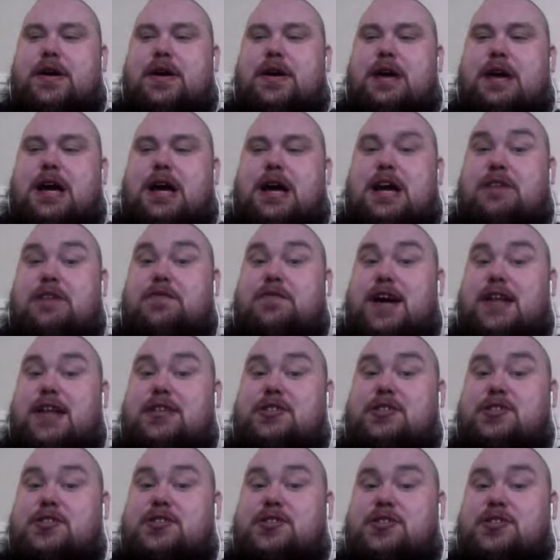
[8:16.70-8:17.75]

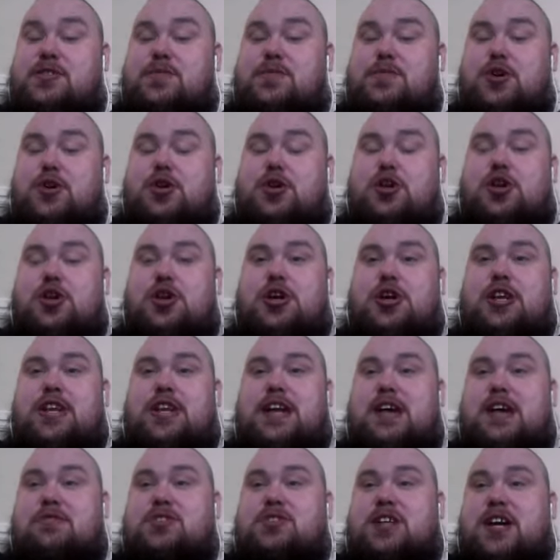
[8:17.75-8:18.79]
advanced, you can
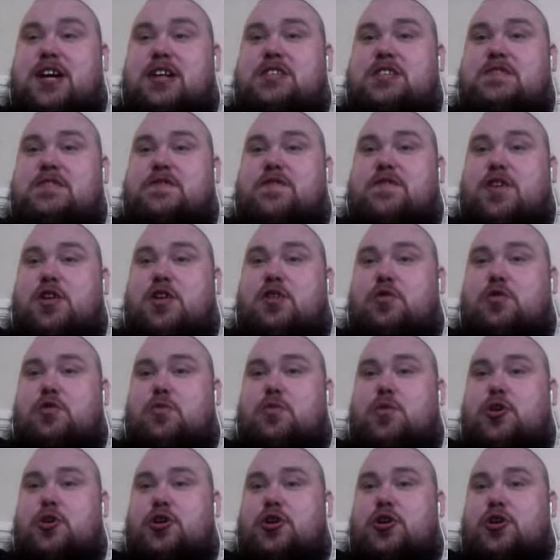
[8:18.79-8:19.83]
now start to follow the
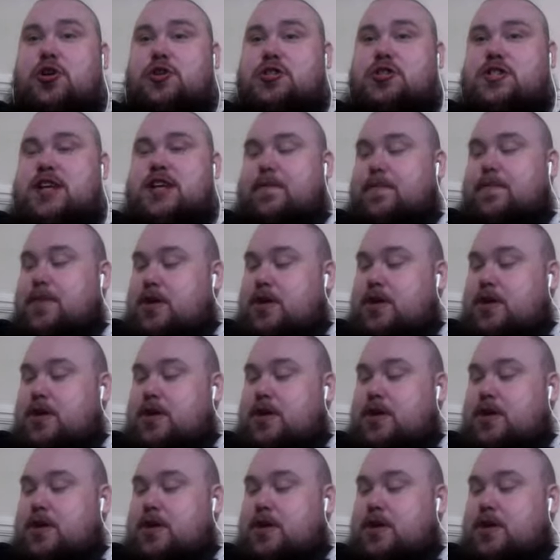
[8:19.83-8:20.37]
words. Now,